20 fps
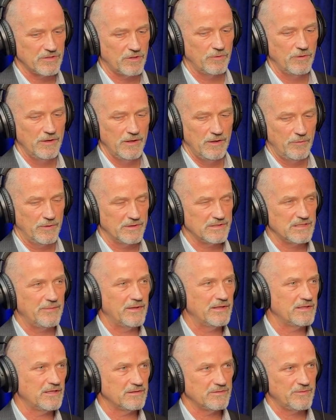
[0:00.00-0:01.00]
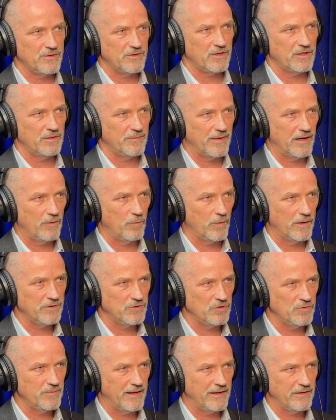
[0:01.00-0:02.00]
So when somebody tells me they're going to buy
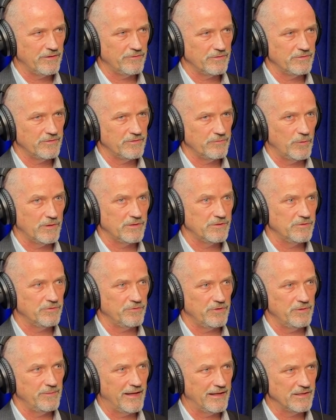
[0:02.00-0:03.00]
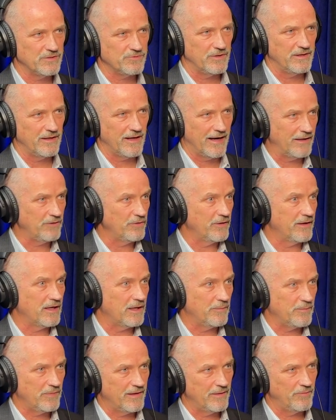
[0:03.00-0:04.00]
123 Main Street, I
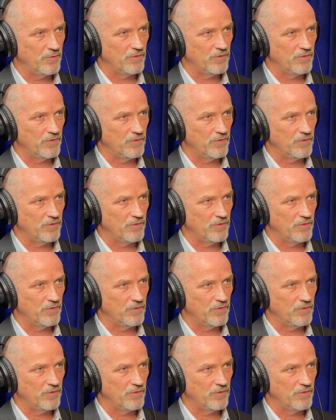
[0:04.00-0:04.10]
look it up.